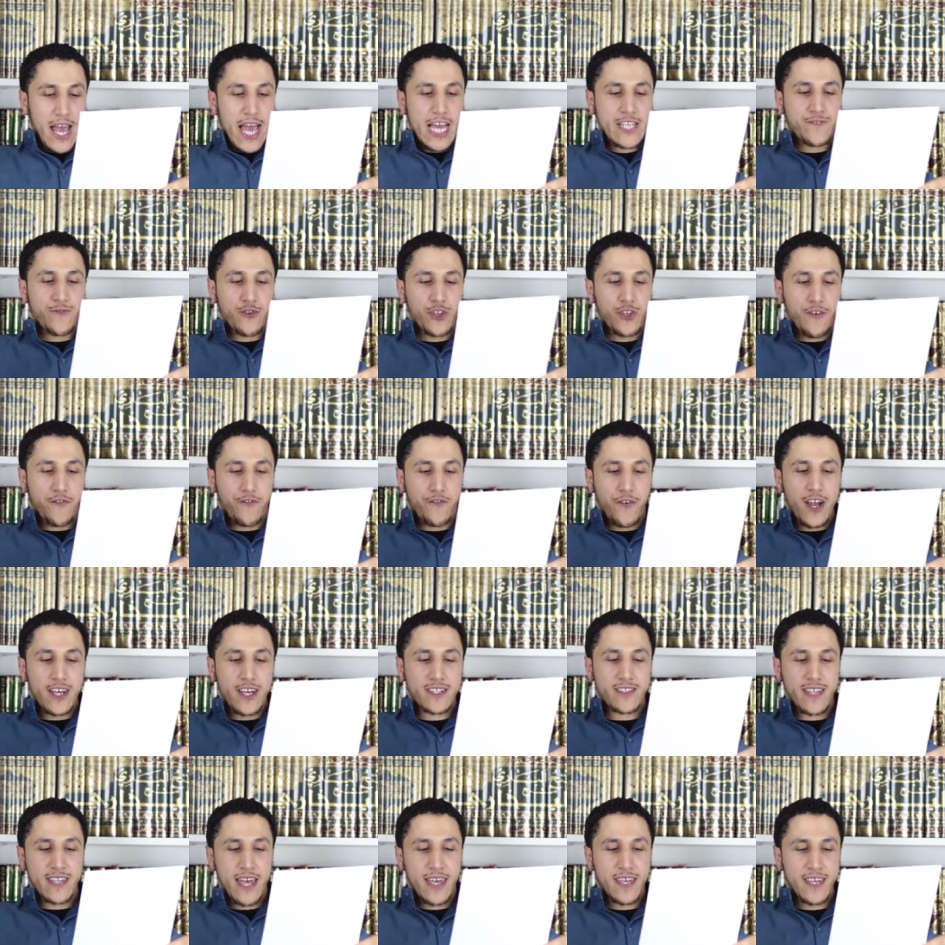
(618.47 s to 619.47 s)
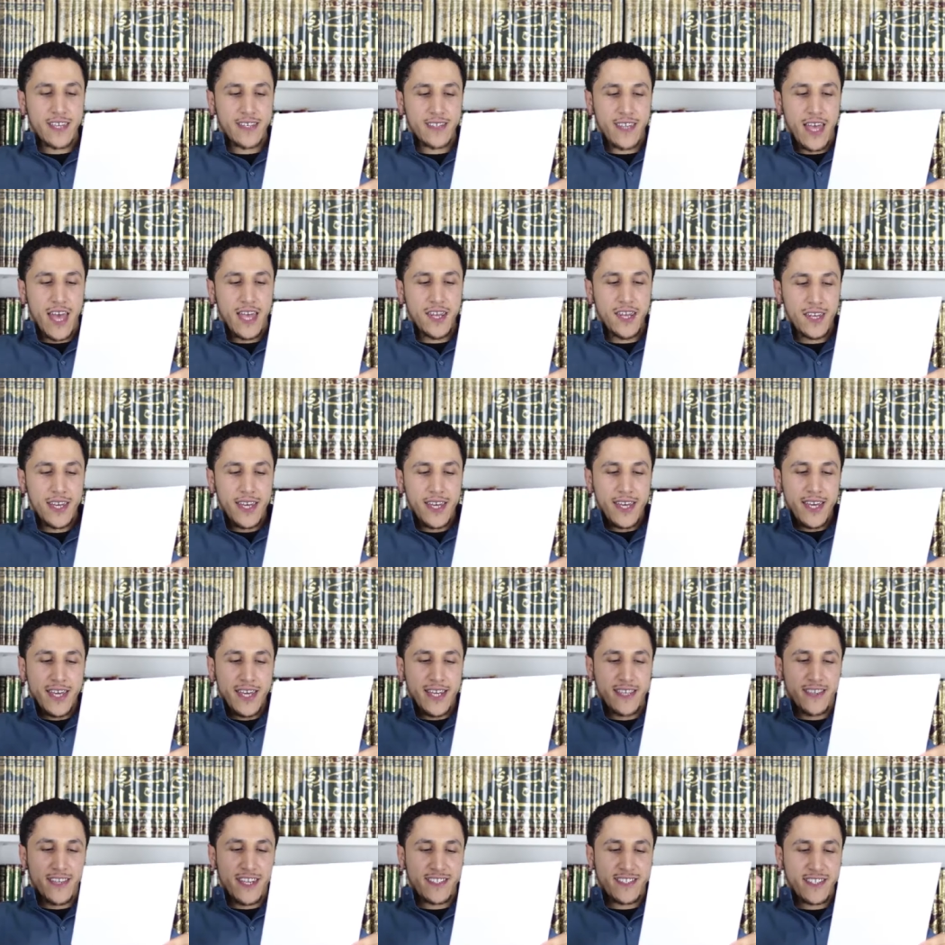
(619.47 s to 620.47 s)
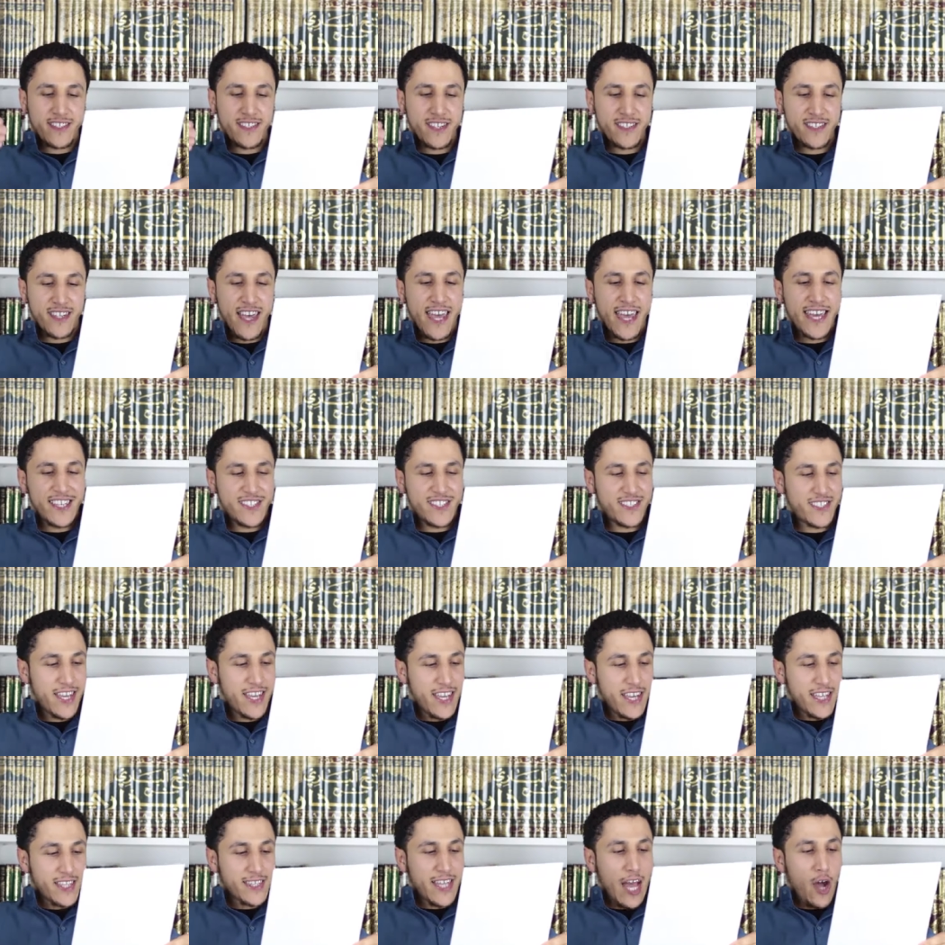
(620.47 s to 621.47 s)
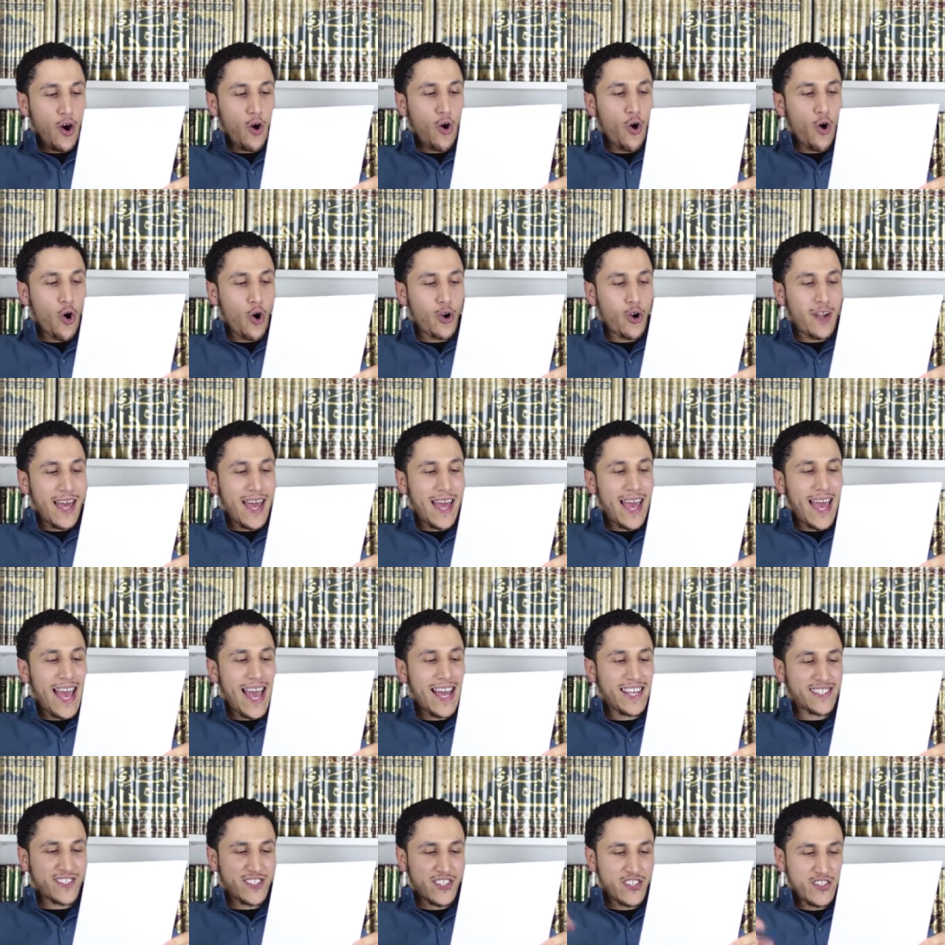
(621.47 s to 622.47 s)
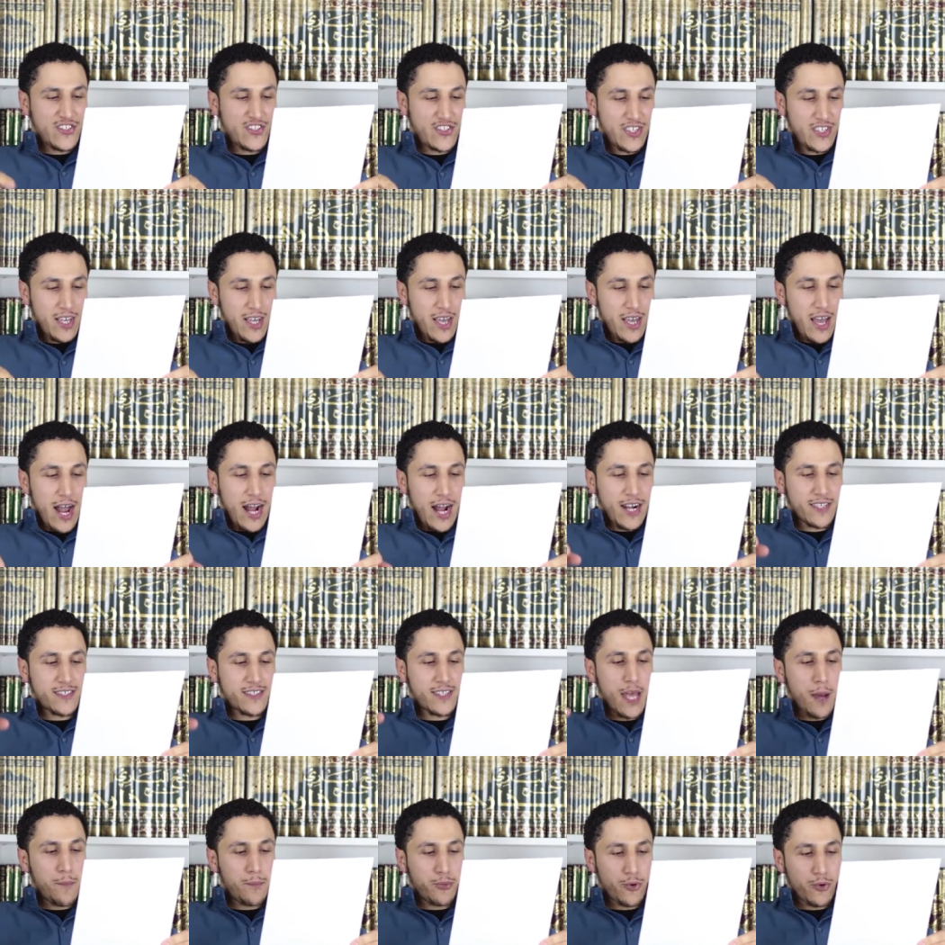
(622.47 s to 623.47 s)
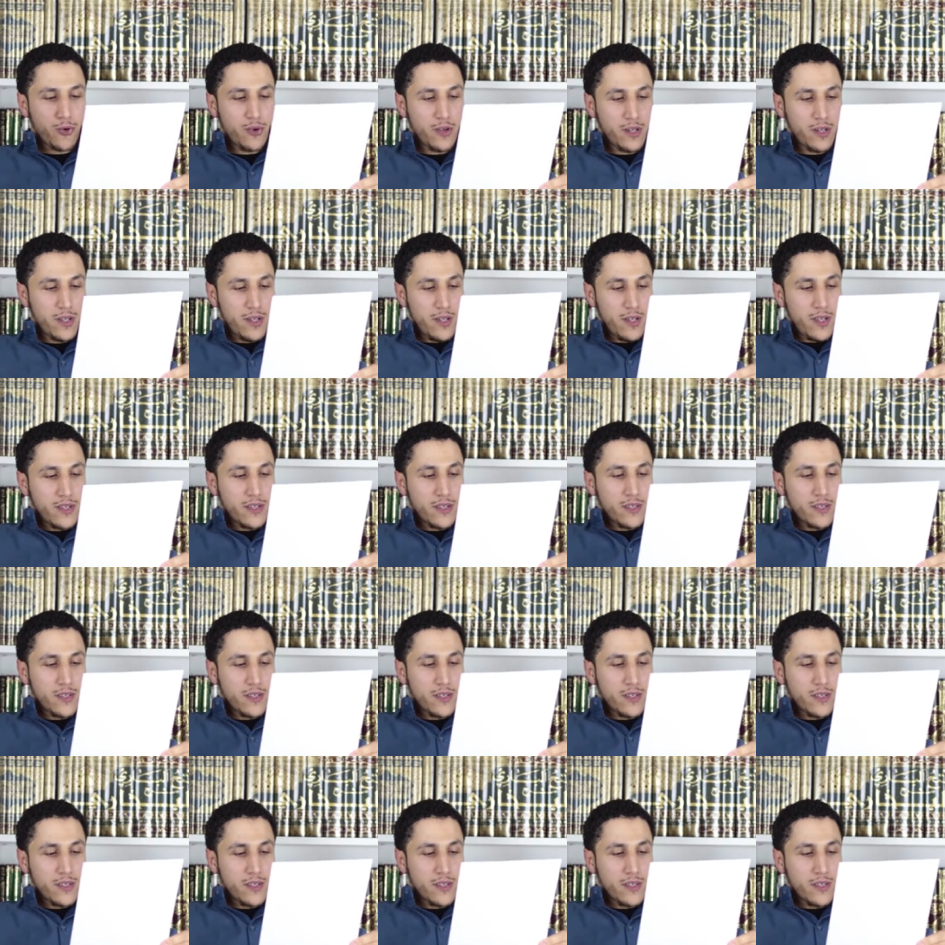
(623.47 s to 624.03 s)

As for the first saying, then it necessitates that all essence are temporal,